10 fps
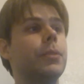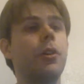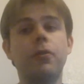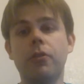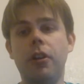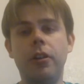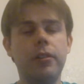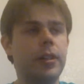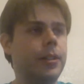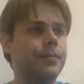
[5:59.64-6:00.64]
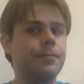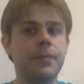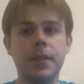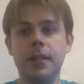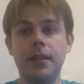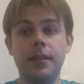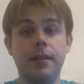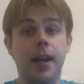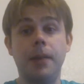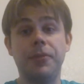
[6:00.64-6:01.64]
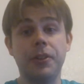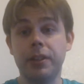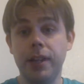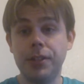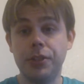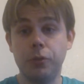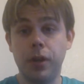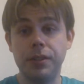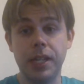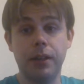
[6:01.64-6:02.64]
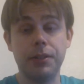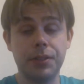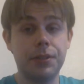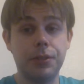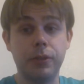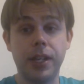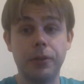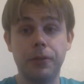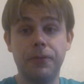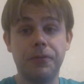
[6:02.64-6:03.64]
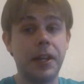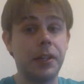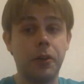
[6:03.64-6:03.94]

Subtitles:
But overall, I'm very glad you won, Dallas. You had to fight